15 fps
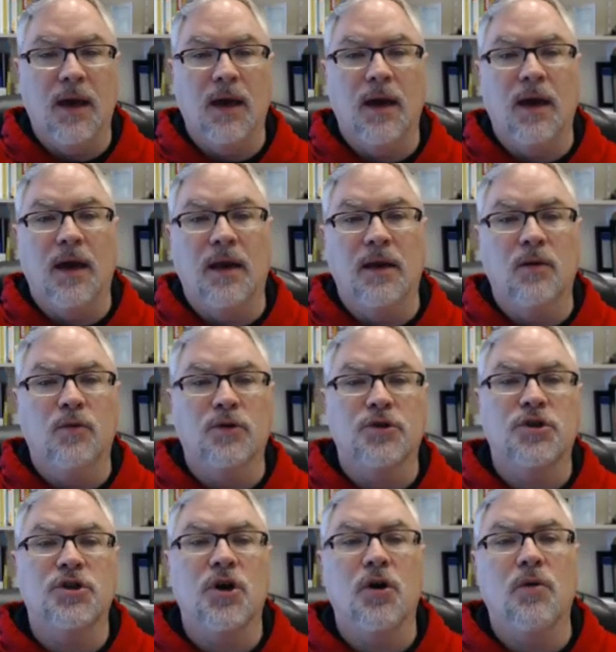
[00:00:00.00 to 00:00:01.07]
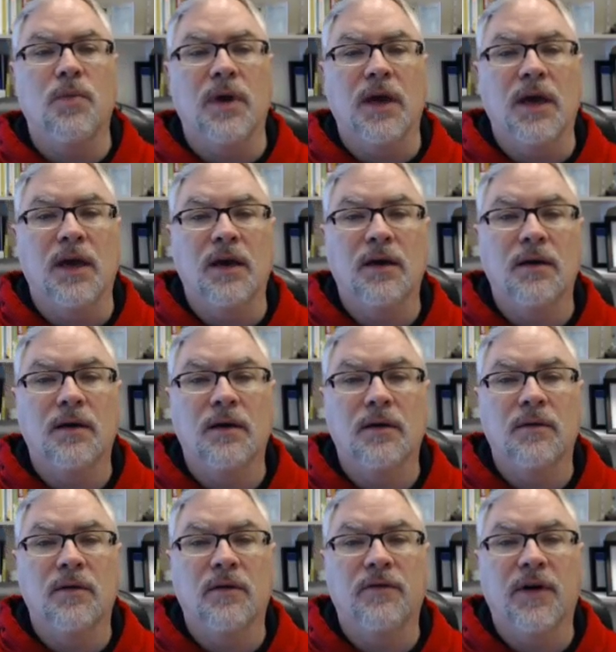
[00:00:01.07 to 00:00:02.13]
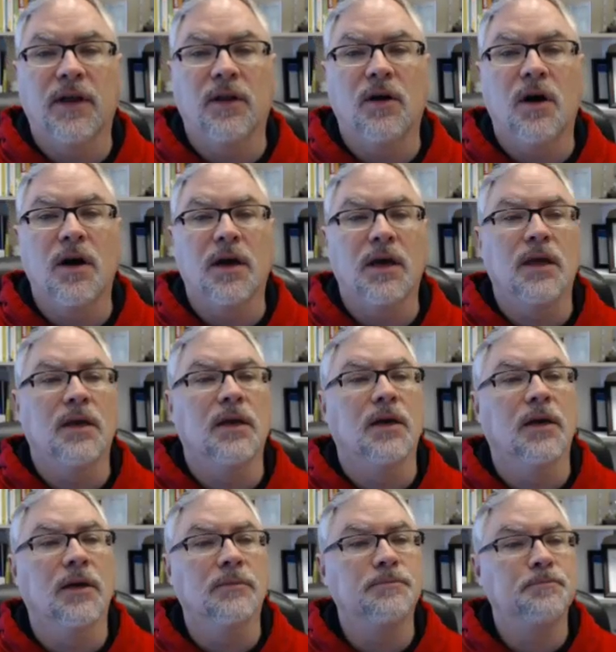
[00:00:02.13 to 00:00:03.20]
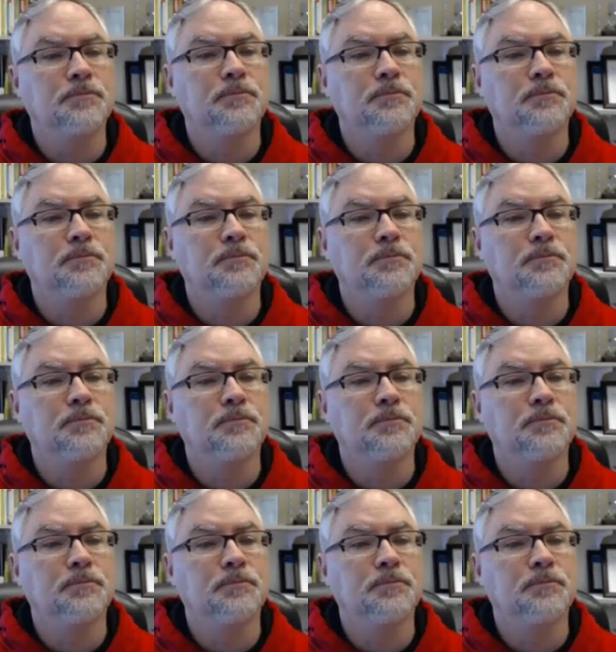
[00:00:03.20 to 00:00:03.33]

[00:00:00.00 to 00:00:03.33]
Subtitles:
and it will show me, if I log in here,